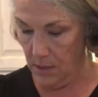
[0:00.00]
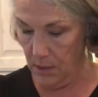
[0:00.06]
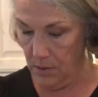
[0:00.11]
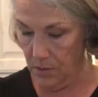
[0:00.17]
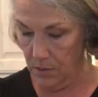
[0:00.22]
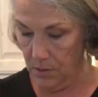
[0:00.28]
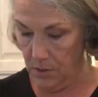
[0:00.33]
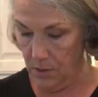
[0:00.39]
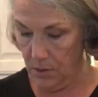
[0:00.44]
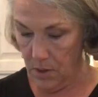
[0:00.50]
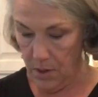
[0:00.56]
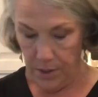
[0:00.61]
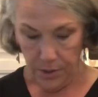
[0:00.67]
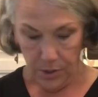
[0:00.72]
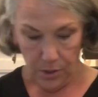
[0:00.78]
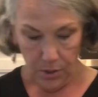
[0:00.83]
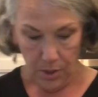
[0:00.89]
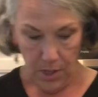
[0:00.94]
use a
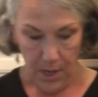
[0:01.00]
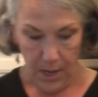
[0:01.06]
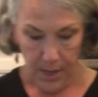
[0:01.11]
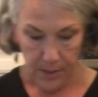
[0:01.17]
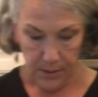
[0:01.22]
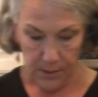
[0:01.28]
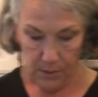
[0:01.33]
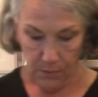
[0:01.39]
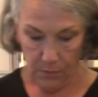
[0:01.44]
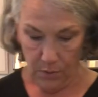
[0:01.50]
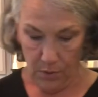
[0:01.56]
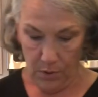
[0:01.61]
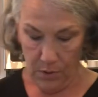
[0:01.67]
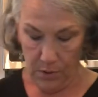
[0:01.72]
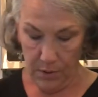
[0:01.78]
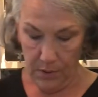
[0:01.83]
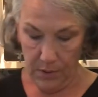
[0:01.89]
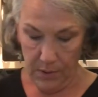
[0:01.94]
larger
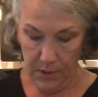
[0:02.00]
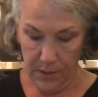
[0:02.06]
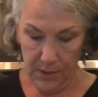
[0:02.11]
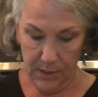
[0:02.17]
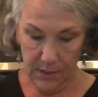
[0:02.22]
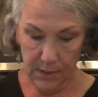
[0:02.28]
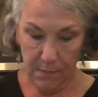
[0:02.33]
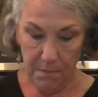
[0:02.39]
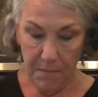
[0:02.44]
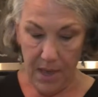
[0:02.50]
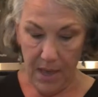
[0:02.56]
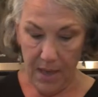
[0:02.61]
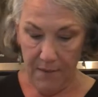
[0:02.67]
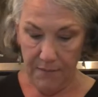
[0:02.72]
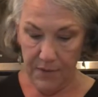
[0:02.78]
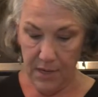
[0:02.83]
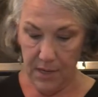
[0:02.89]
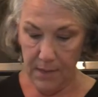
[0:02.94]
casserole. My
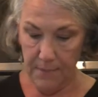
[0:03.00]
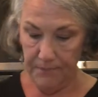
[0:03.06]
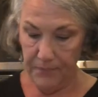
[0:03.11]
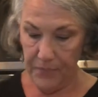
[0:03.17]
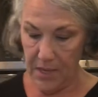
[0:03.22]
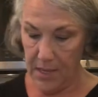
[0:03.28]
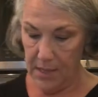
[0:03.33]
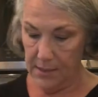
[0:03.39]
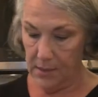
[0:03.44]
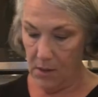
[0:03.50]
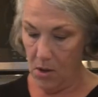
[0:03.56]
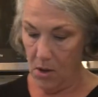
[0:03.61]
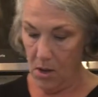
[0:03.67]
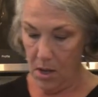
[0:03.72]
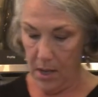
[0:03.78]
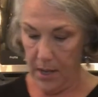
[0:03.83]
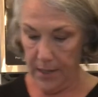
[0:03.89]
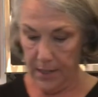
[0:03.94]
oven is
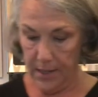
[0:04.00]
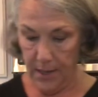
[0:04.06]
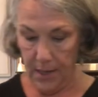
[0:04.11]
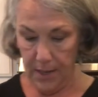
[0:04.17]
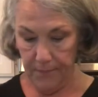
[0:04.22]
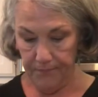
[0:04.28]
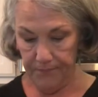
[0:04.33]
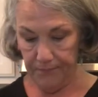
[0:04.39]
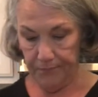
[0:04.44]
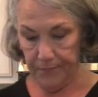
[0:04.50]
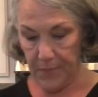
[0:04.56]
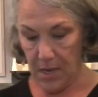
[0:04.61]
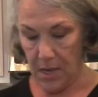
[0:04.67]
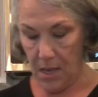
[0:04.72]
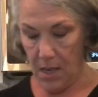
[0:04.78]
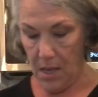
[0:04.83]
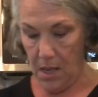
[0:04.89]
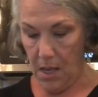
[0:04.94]
on
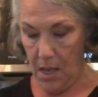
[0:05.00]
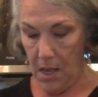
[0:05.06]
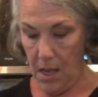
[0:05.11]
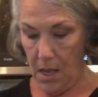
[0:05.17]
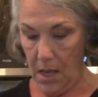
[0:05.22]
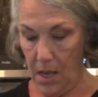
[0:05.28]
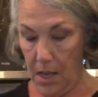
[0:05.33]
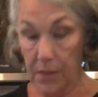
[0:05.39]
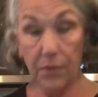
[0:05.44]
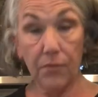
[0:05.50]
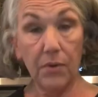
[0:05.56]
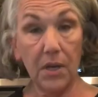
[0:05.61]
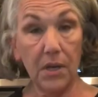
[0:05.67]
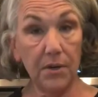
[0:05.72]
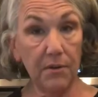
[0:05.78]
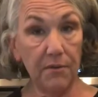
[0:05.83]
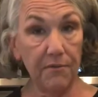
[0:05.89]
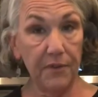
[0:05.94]

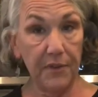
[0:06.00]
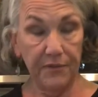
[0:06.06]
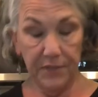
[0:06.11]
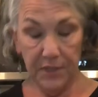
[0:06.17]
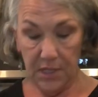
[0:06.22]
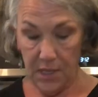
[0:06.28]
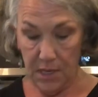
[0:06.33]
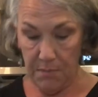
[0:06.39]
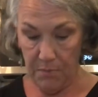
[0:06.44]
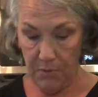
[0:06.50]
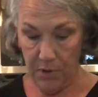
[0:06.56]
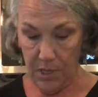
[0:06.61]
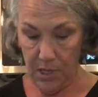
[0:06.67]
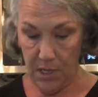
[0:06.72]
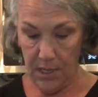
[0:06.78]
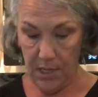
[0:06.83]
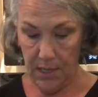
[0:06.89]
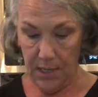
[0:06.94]
350
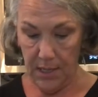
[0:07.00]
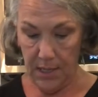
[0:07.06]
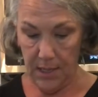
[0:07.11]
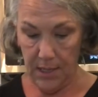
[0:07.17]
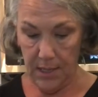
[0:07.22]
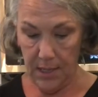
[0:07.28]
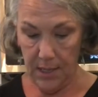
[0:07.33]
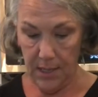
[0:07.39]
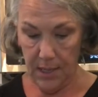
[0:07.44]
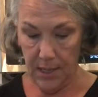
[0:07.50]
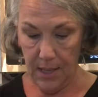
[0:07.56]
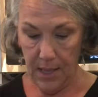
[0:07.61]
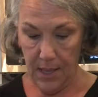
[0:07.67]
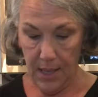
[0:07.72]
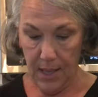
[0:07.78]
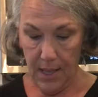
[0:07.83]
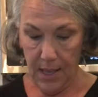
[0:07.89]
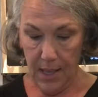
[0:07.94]
preheated,
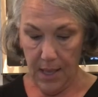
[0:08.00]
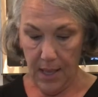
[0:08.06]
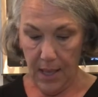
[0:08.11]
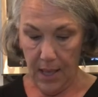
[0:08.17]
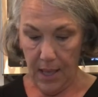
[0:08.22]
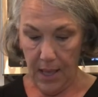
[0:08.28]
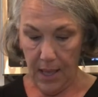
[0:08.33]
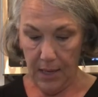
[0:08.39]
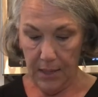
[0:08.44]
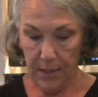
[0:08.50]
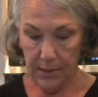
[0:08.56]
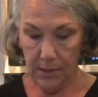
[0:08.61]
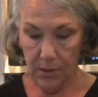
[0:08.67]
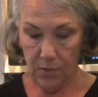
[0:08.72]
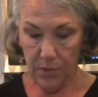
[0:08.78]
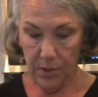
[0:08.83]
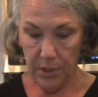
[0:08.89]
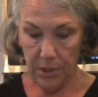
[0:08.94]
and it's
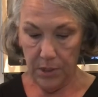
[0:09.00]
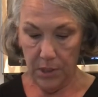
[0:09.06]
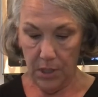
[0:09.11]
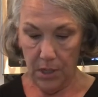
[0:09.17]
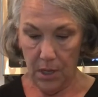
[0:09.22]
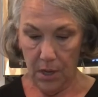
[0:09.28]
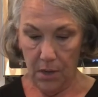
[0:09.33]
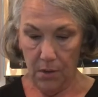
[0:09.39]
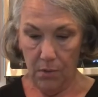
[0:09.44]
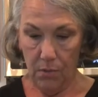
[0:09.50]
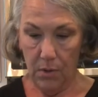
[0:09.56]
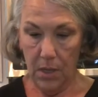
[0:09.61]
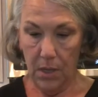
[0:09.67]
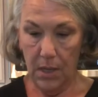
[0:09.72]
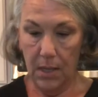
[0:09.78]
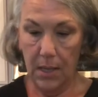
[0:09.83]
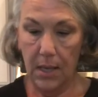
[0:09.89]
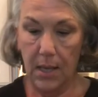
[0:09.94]
going to go
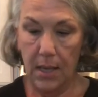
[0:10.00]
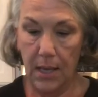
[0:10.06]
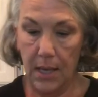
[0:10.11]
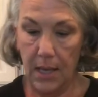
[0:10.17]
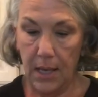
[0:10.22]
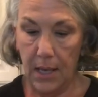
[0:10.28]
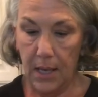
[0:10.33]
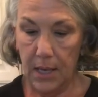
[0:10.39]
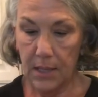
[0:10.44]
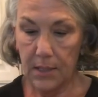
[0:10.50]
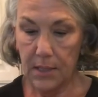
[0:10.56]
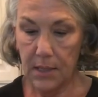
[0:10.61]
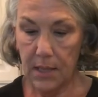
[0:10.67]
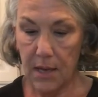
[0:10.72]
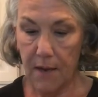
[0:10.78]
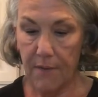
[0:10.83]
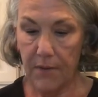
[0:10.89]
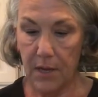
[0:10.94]
into
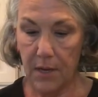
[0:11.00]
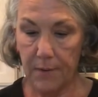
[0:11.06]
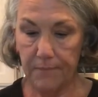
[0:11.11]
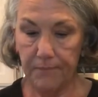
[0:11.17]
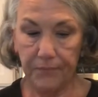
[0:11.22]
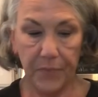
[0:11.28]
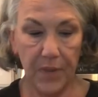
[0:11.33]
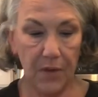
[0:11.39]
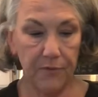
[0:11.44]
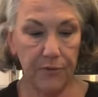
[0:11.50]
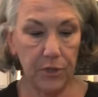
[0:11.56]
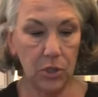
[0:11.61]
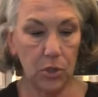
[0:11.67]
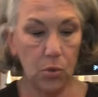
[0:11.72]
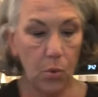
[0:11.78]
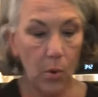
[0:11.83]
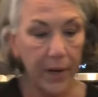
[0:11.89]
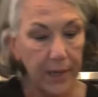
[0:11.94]
the oven for
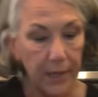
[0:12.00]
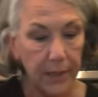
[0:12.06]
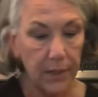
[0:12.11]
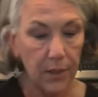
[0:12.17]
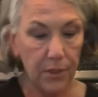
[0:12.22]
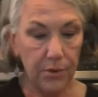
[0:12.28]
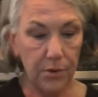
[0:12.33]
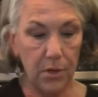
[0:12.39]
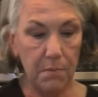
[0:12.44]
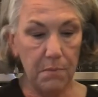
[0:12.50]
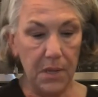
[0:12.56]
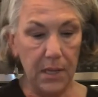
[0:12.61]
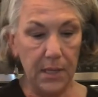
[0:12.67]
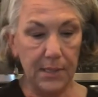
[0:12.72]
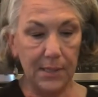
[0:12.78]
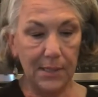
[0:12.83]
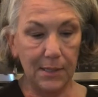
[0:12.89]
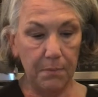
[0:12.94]
20 to 30
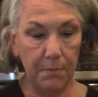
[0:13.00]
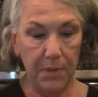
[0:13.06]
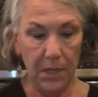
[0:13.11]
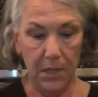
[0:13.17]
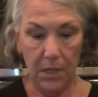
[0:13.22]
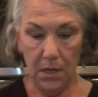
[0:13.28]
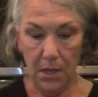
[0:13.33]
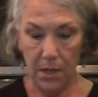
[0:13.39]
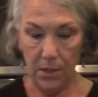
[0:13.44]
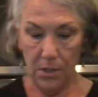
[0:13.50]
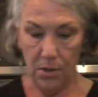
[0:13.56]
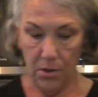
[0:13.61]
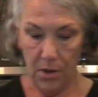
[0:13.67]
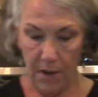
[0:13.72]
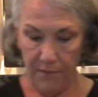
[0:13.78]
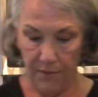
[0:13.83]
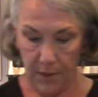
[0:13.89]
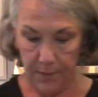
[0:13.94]
minutes, depending on your
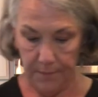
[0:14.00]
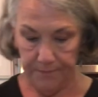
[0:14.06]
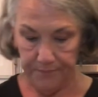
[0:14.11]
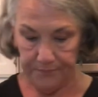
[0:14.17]
oven.